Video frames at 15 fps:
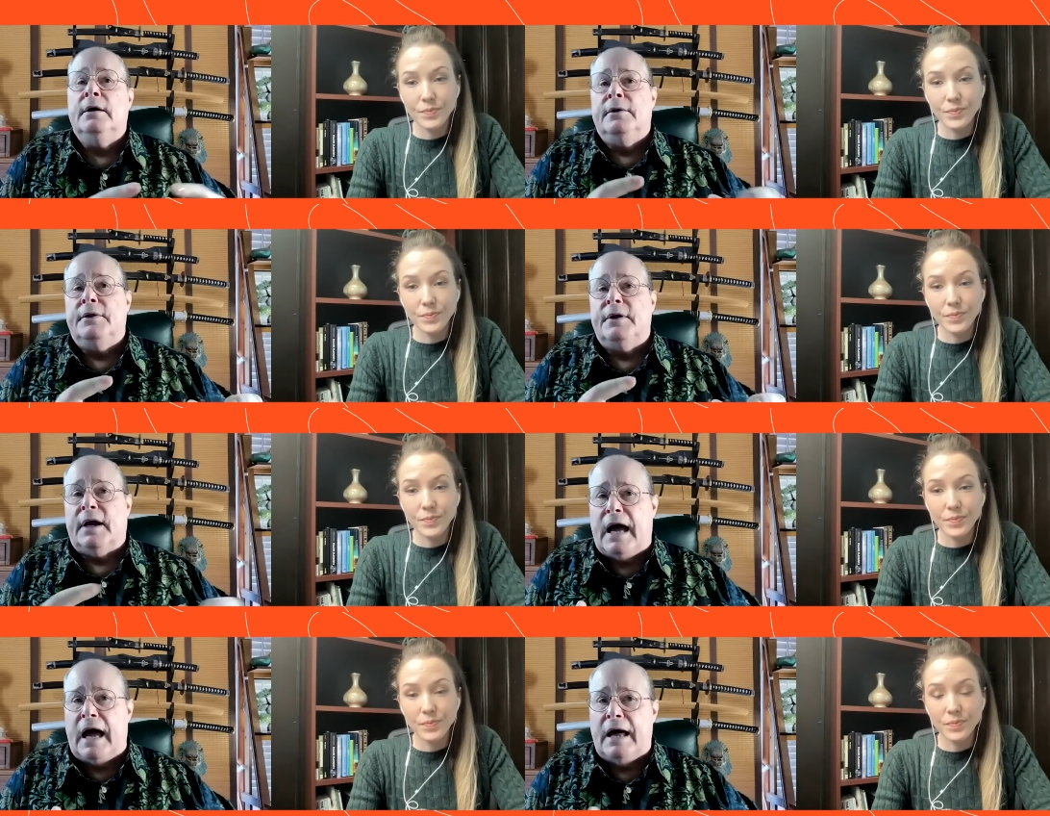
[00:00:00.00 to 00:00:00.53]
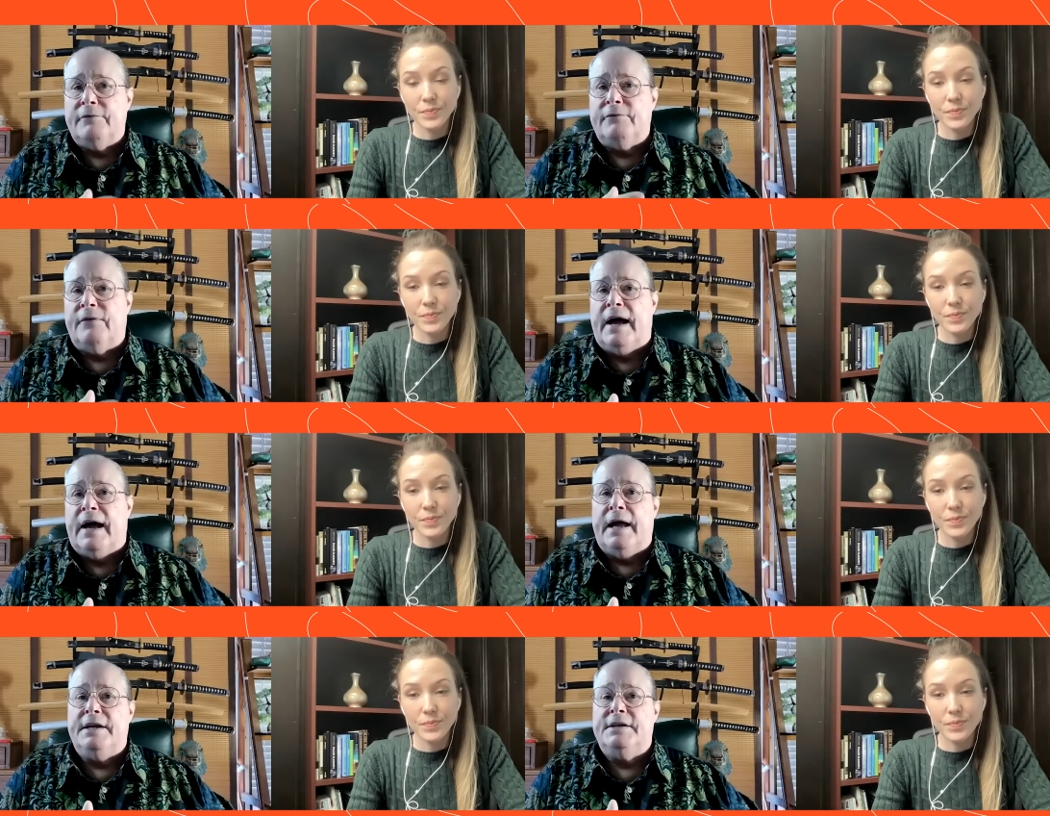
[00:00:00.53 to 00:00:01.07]
Speaker 1: the
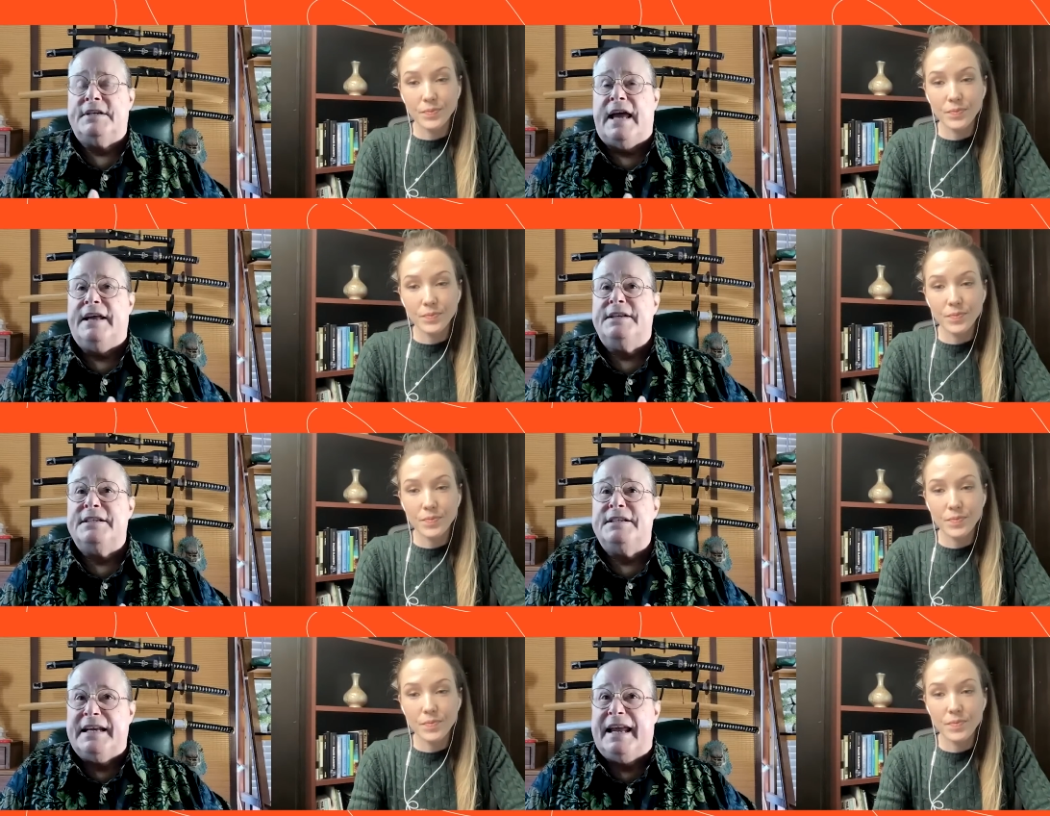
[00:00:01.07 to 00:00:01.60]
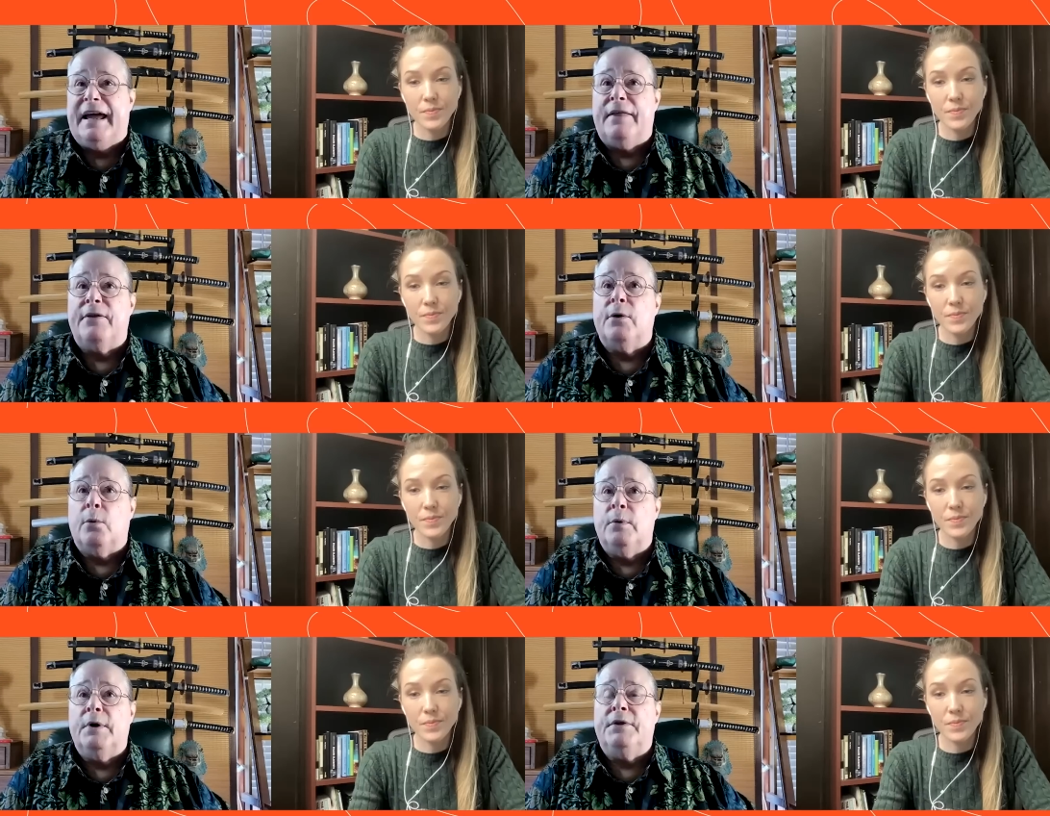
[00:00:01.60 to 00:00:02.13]
confines and
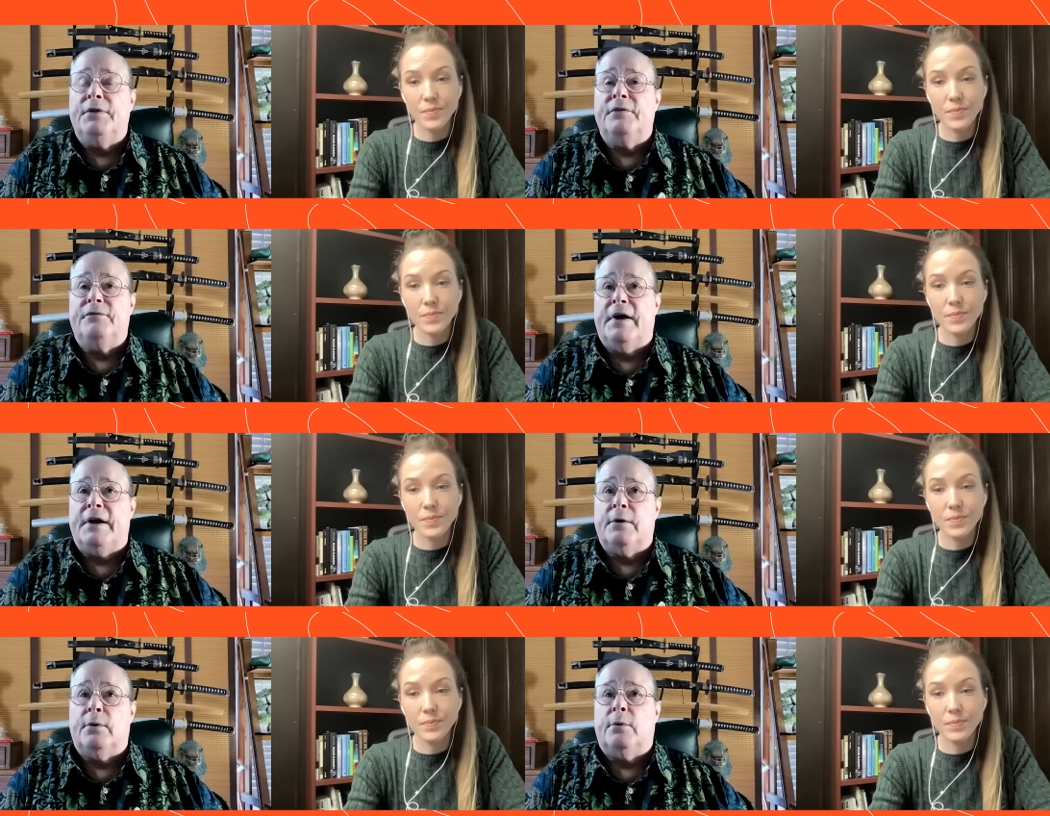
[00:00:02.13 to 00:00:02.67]
together with the Federal